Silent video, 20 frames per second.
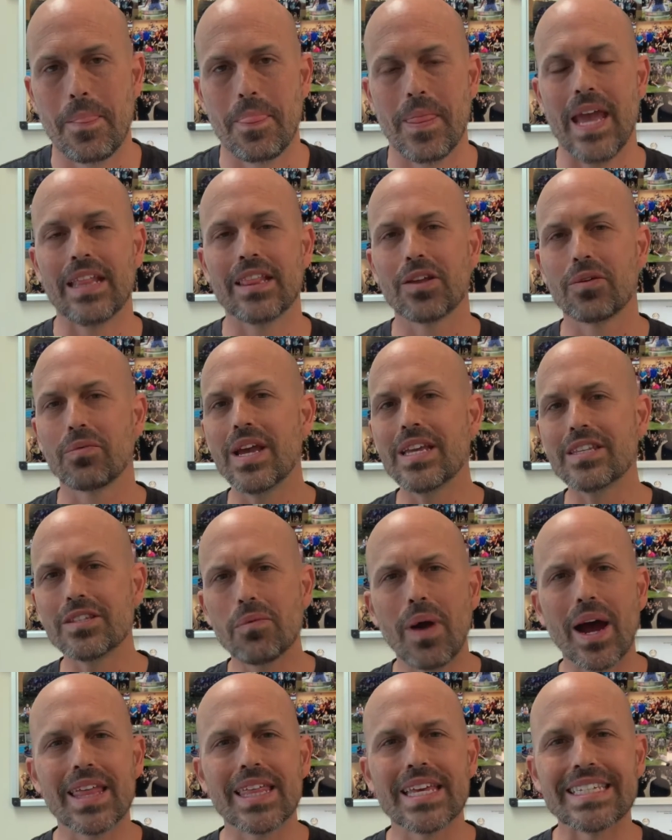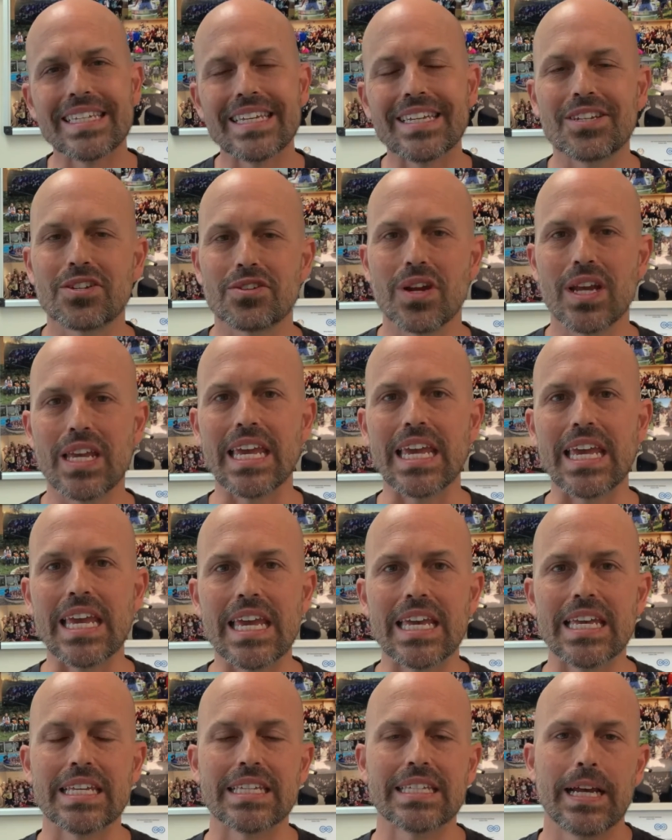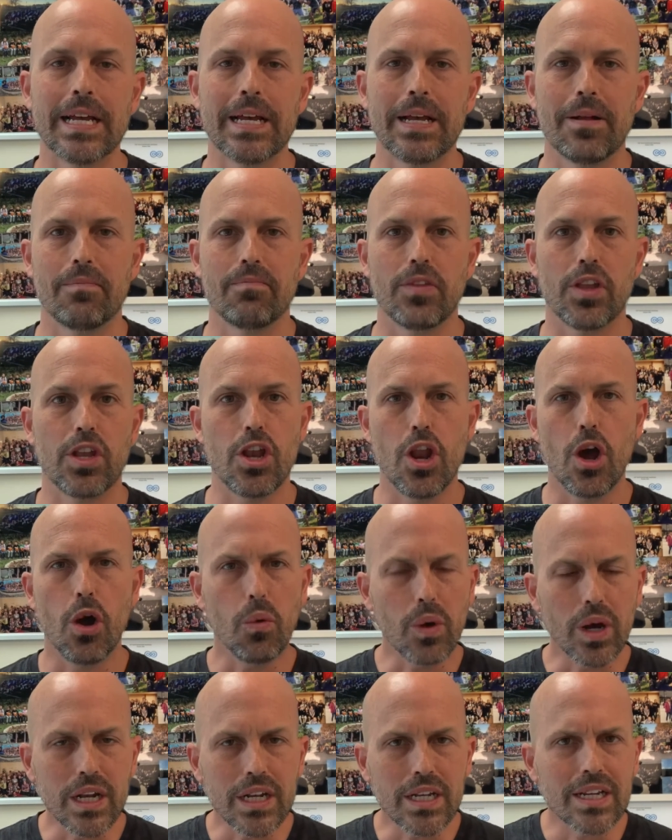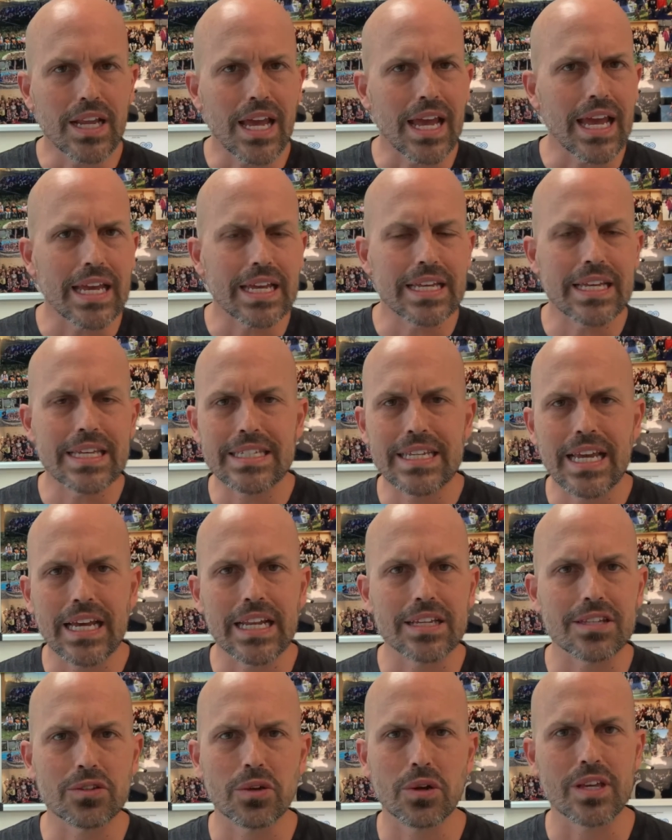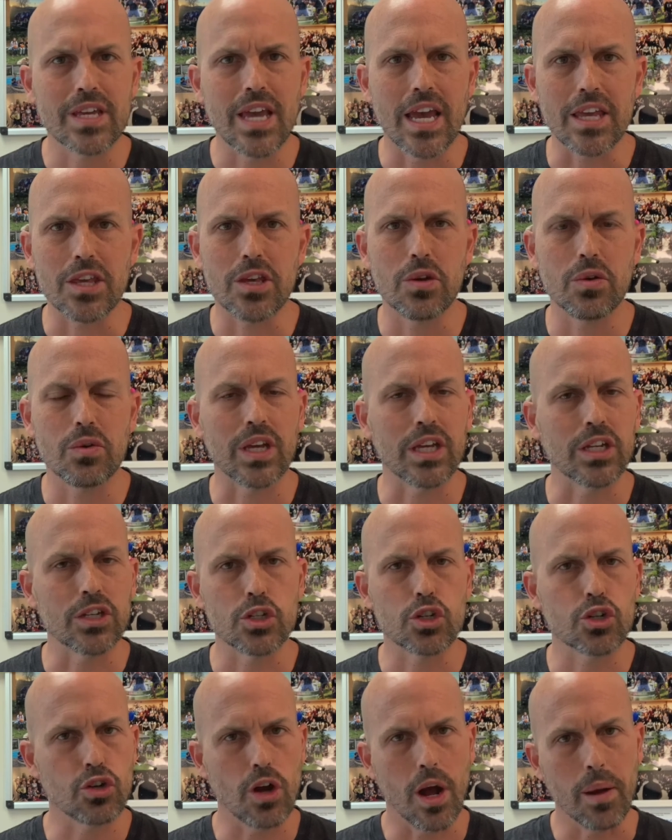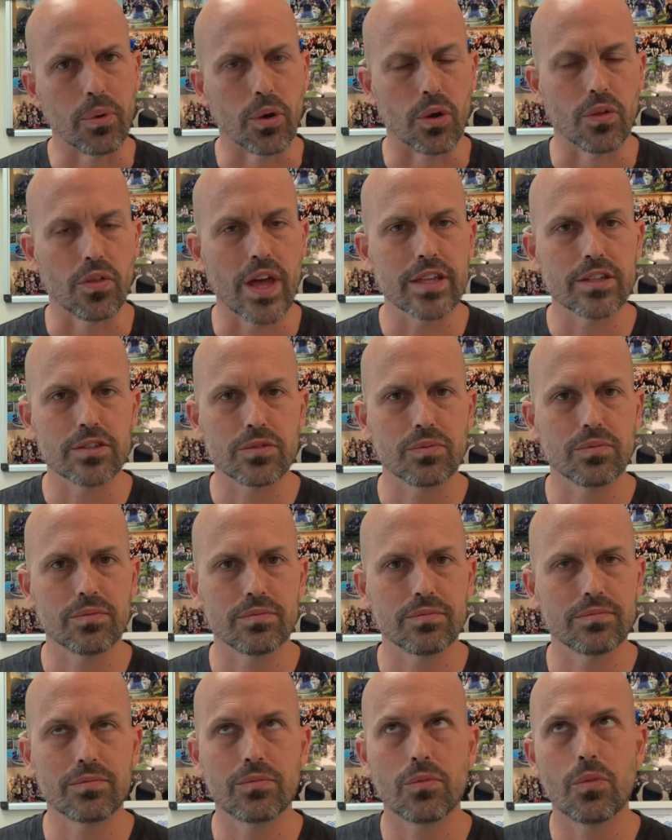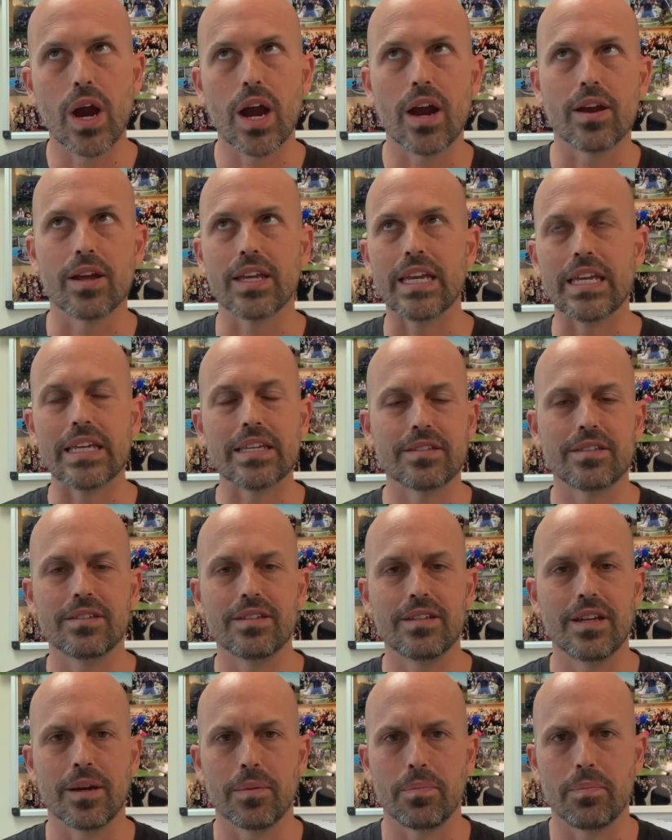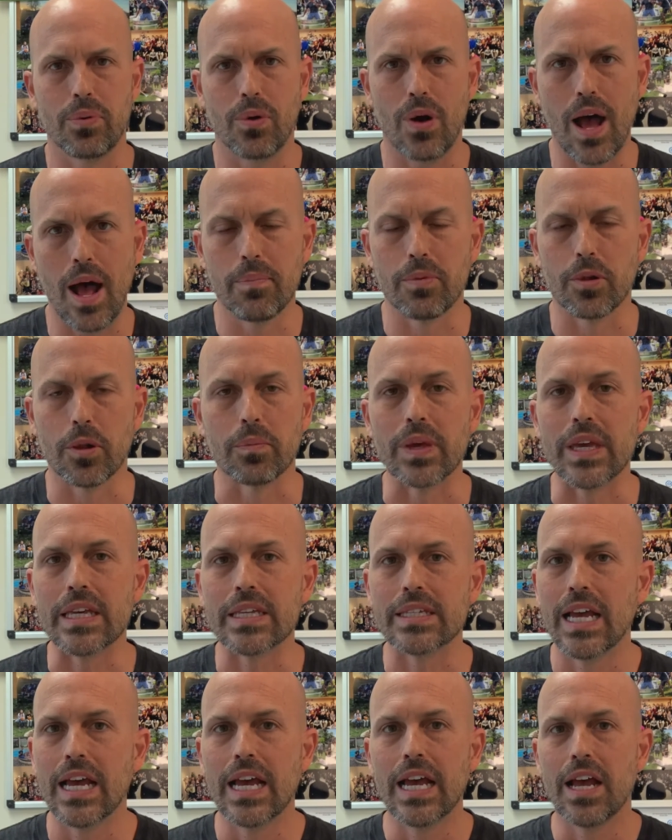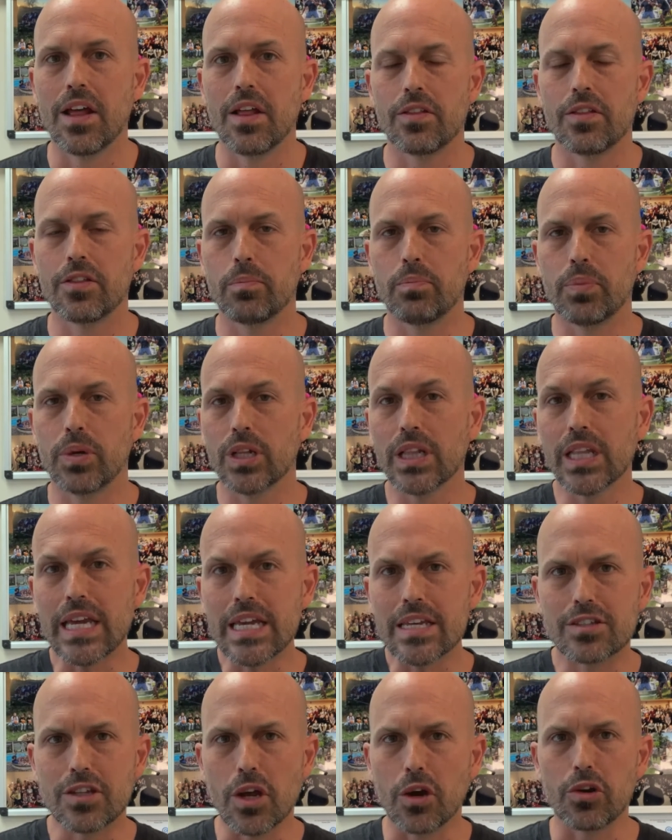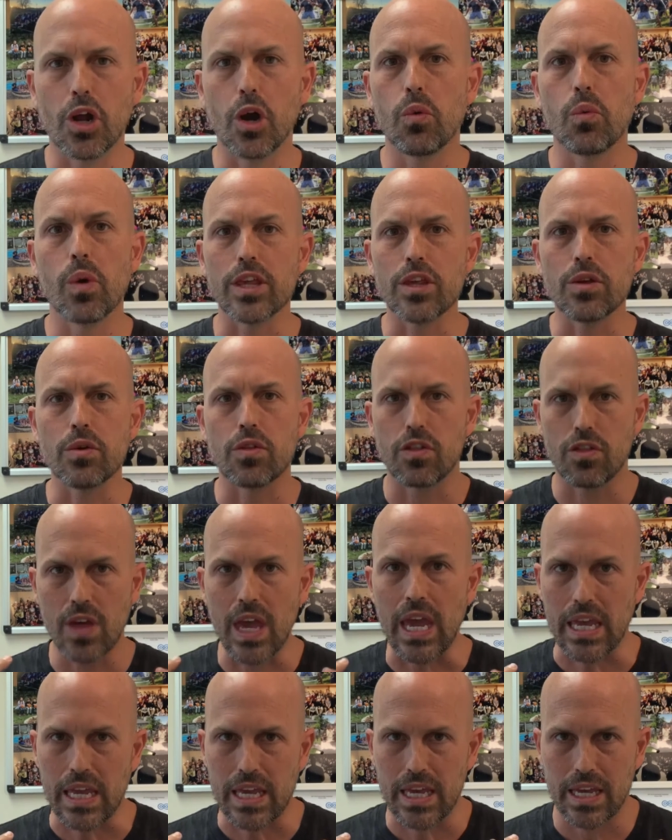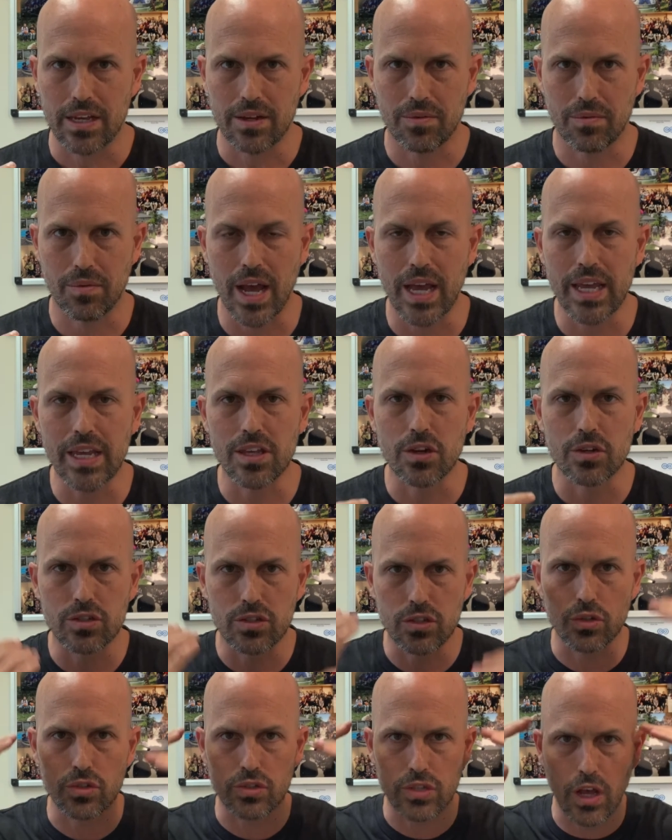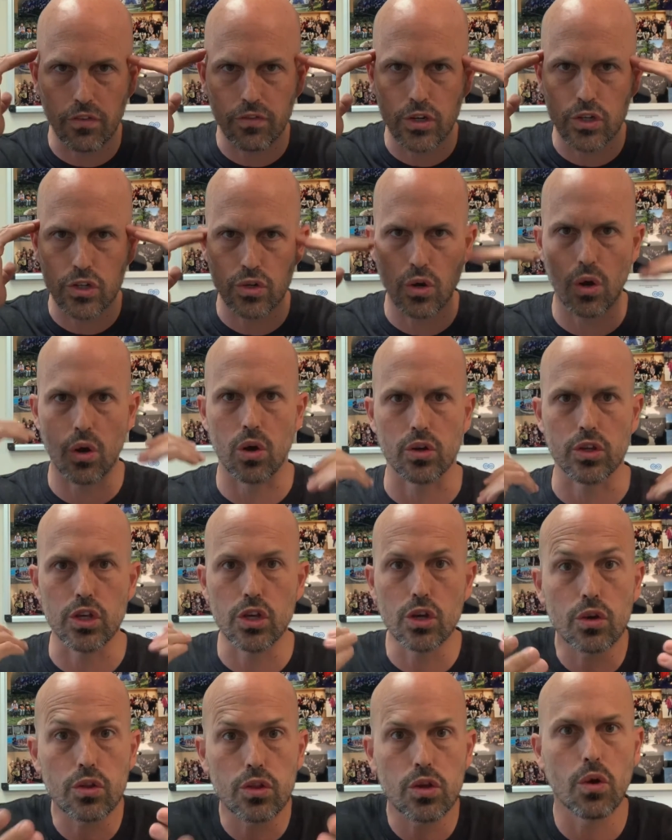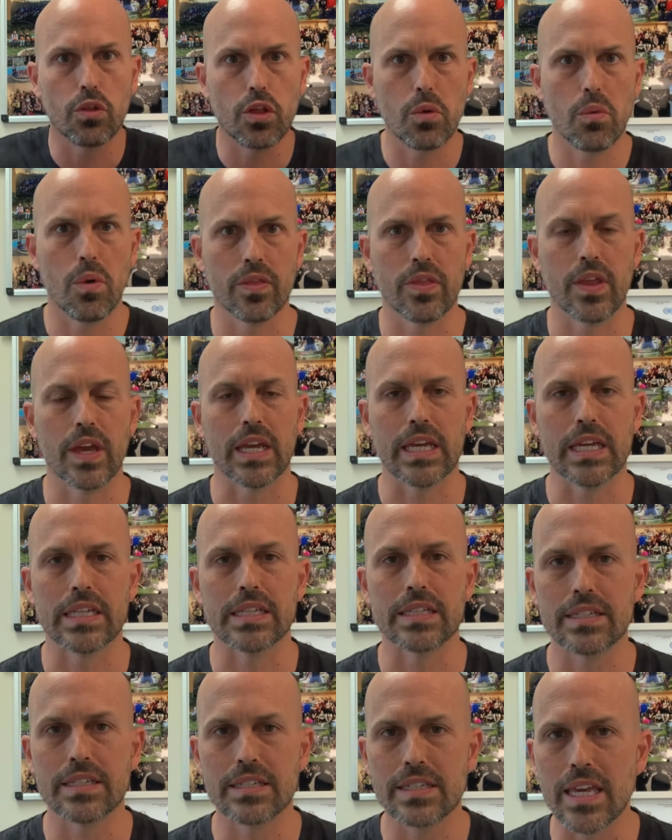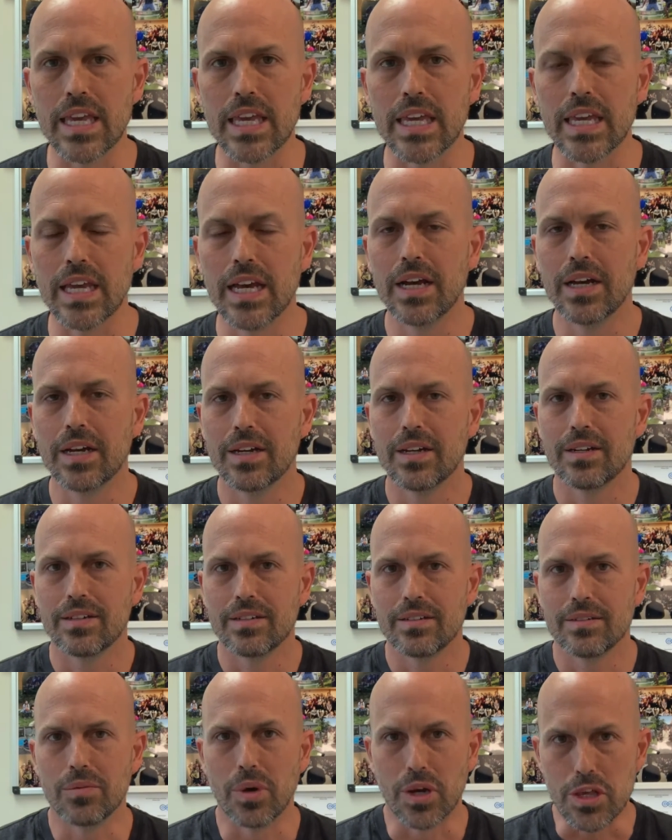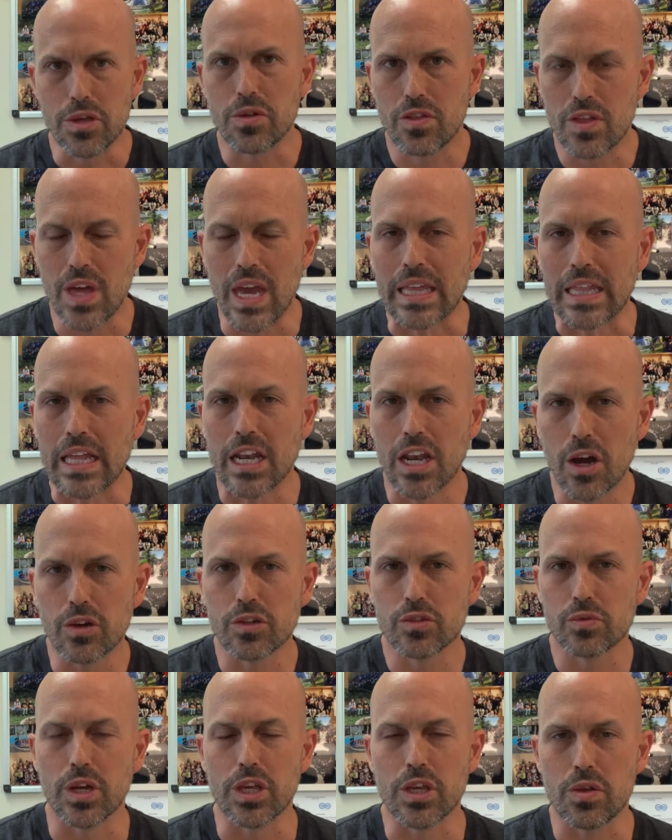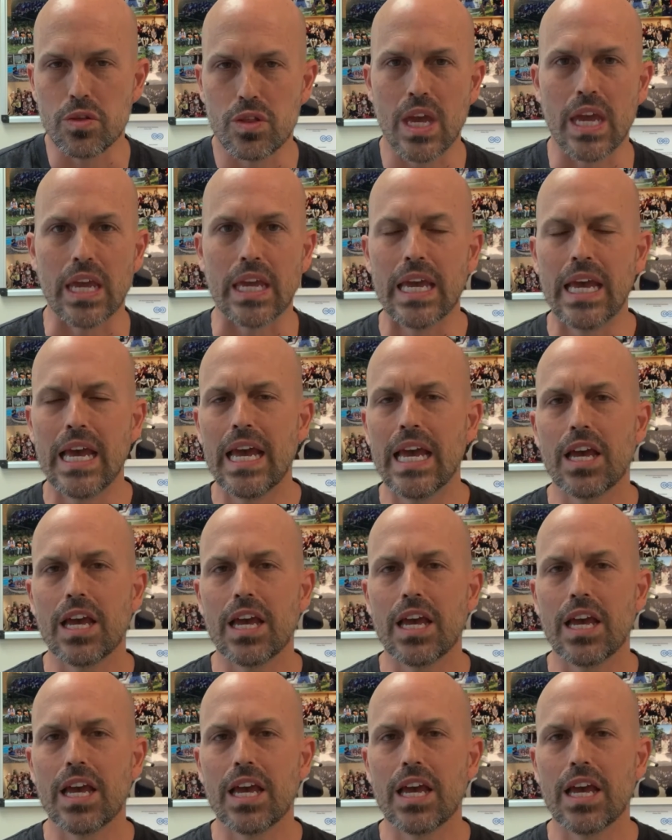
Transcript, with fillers: And the reason why this is tricky is no one is going to sort of get you in trouble. That's where it is a problem is the police don't know what you think, right? Your, your self-control, you're the only one that can see what you think, that knows what you think.